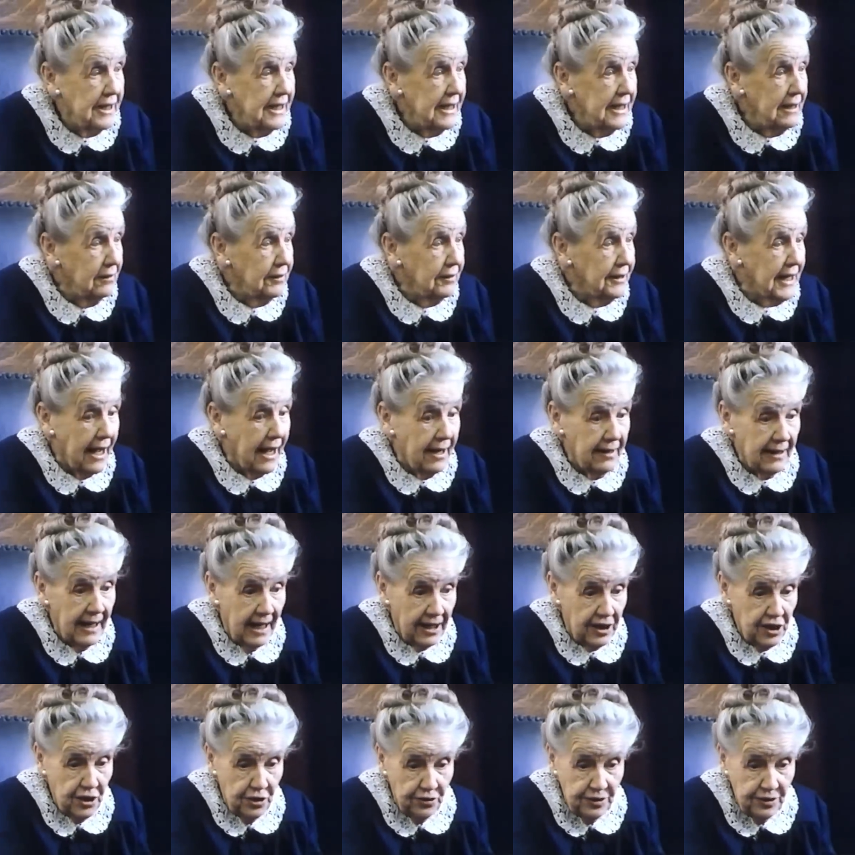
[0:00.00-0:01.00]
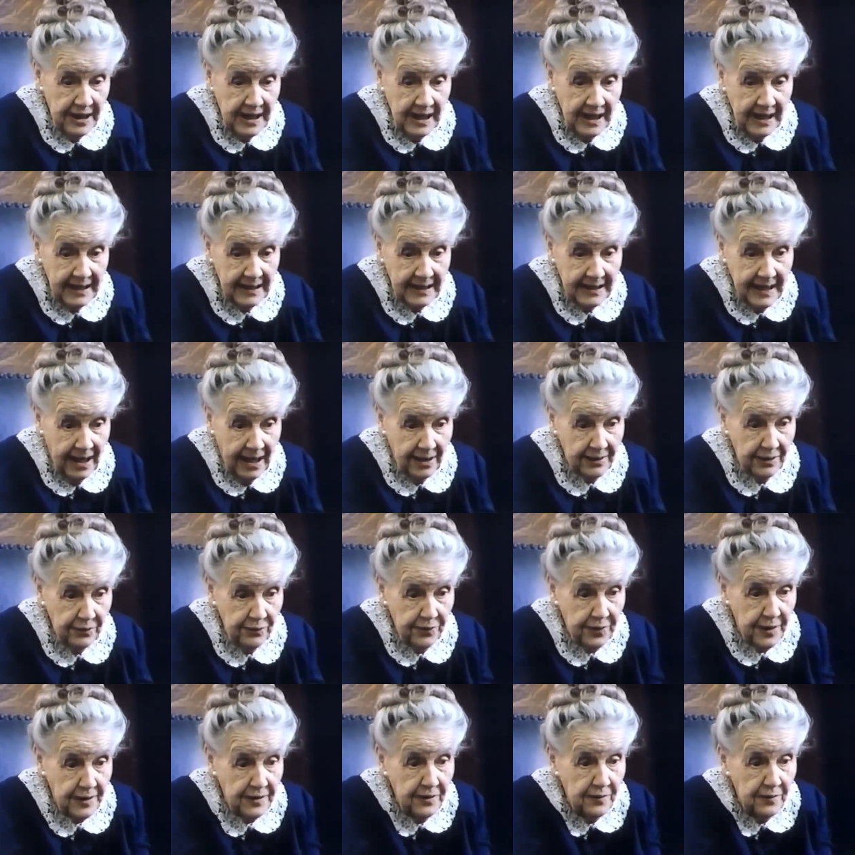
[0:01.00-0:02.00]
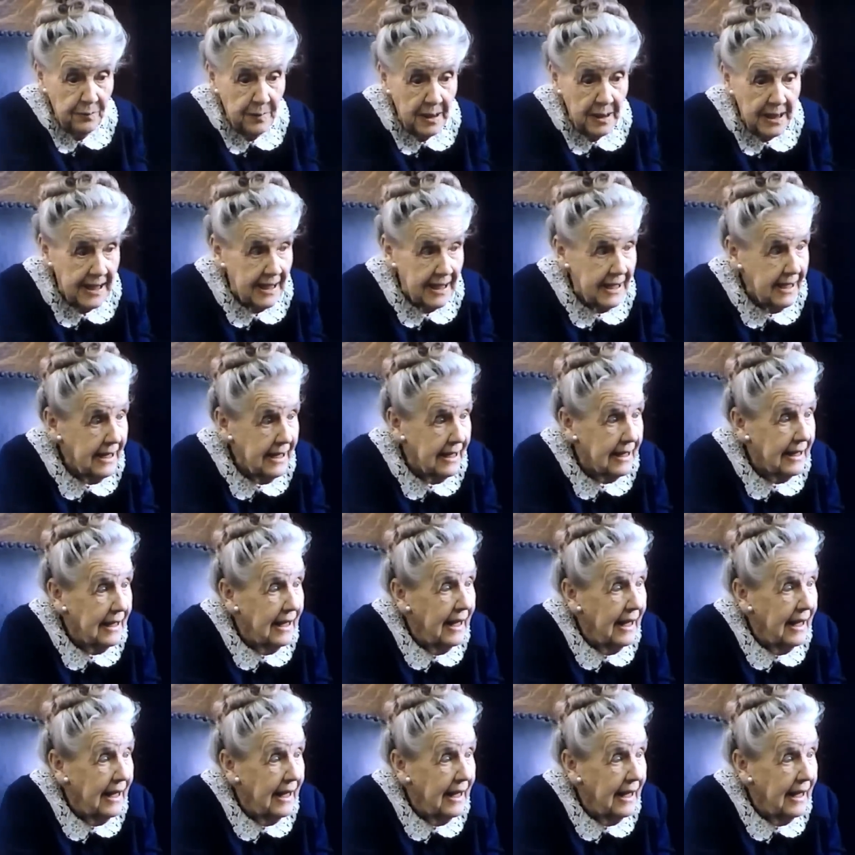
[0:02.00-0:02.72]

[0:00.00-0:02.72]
kneel down like you're kneeling down in front of me